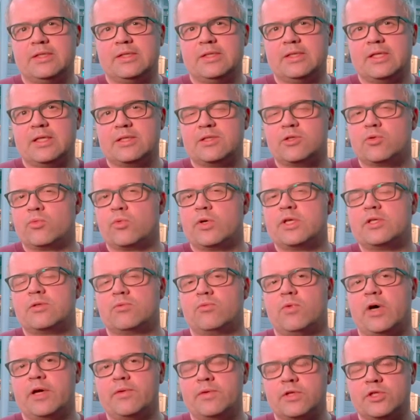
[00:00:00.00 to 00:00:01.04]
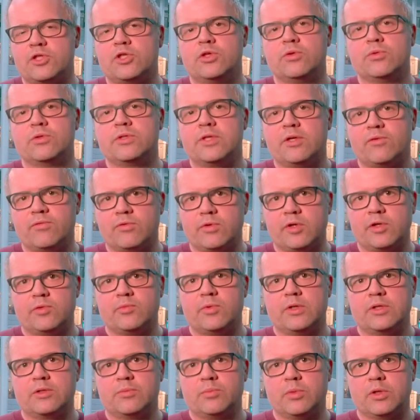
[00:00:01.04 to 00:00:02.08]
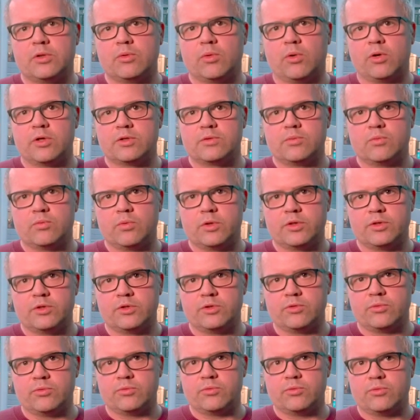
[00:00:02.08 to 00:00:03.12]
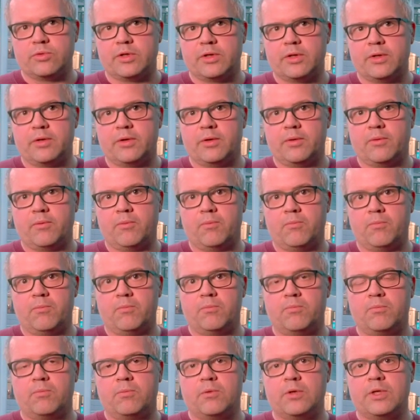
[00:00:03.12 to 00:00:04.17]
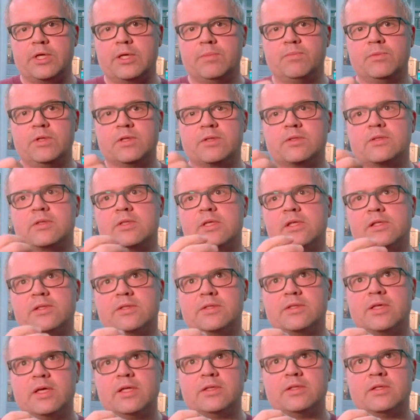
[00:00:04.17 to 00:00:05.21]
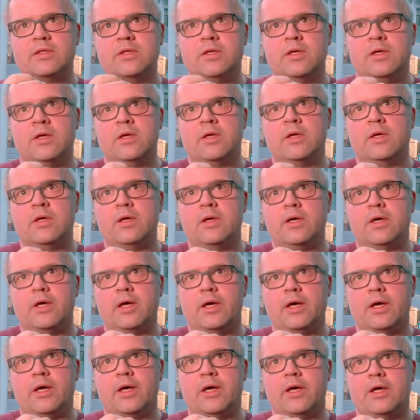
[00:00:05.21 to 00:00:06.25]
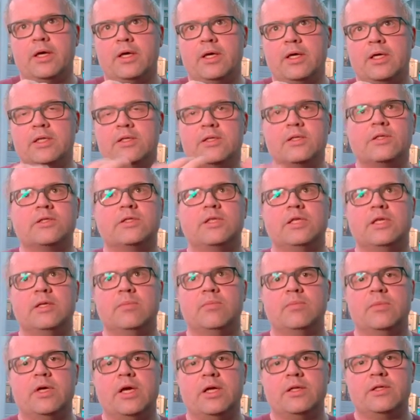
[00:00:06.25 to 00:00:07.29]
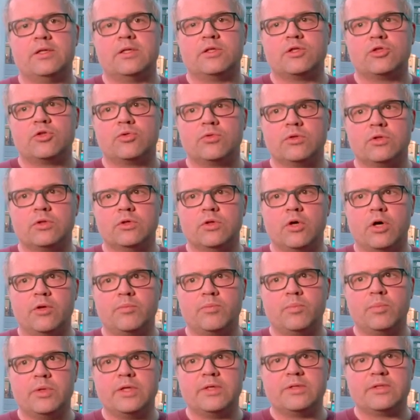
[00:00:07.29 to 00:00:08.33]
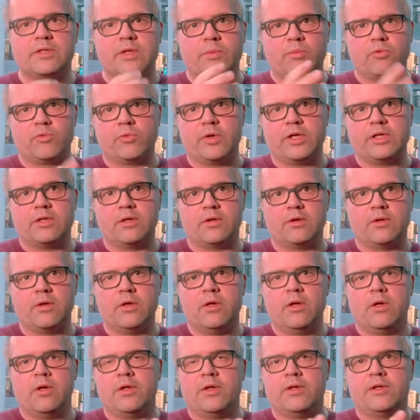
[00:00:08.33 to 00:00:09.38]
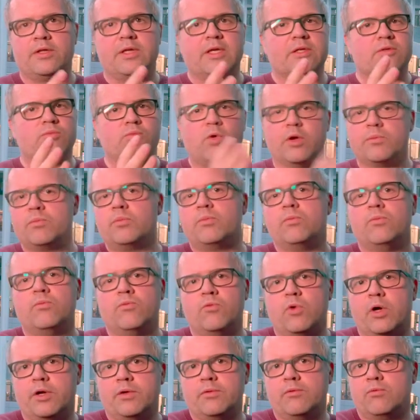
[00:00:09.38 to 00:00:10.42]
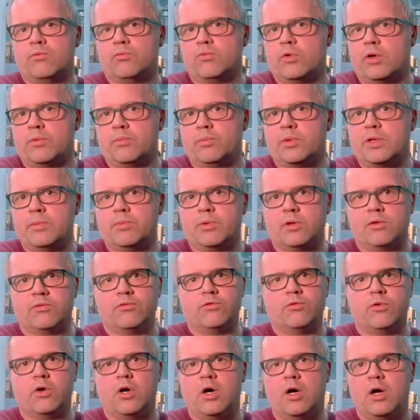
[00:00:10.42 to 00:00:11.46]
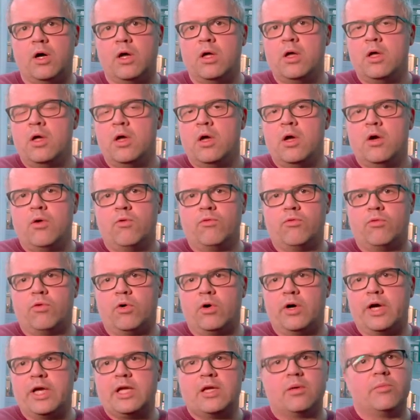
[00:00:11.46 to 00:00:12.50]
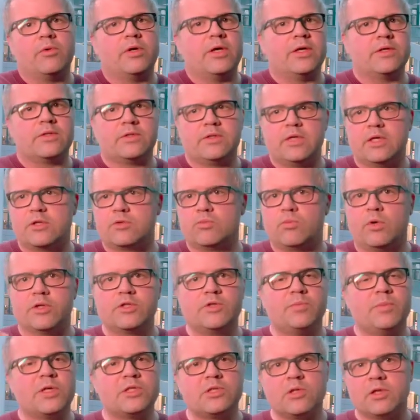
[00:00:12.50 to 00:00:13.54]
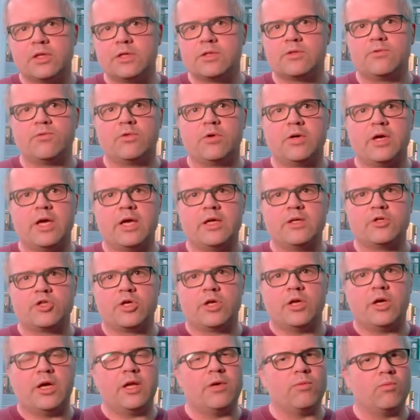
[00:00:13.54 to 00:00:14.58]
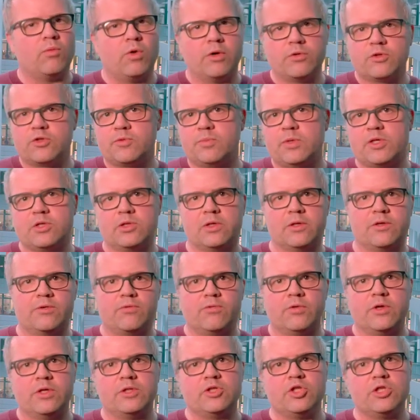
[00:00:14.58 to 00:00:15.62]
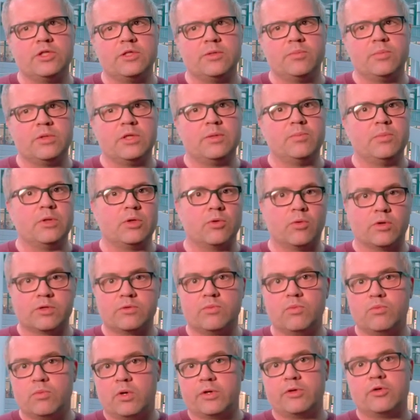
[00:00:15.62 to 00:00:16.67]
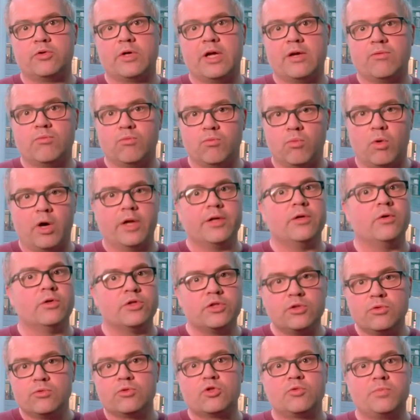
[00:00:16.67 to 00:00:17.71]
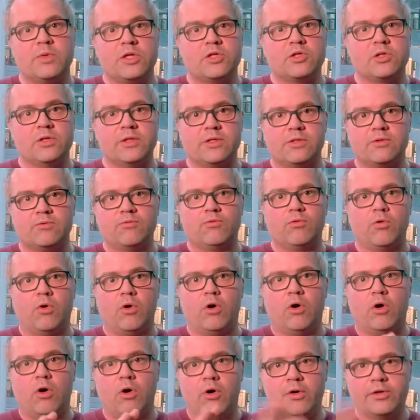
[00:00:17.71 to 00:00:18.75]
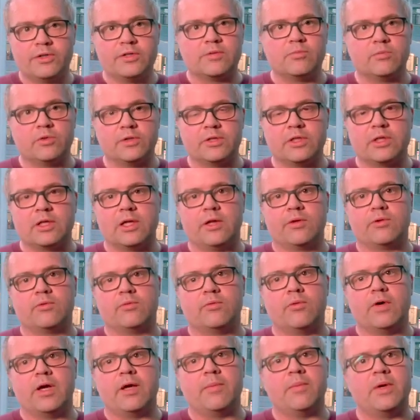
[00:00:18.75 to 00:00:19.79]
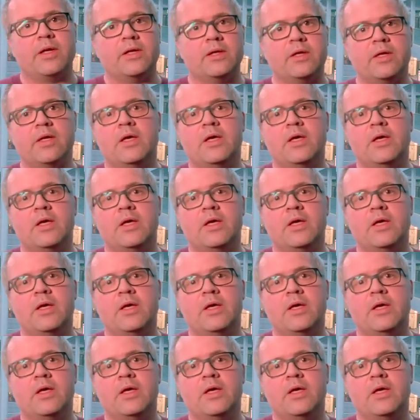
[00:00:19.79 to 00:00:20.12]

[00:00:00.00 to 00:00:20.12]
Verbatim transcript: that's the reason why we choose Aviatrix because we want to keep the skill set uh, in the team and it should not be separated. There's one, one, one people for for AWS, there's one specialist for Azure and one specialist for GCP because we want to have one or two specialists for all these multi-cloud environment.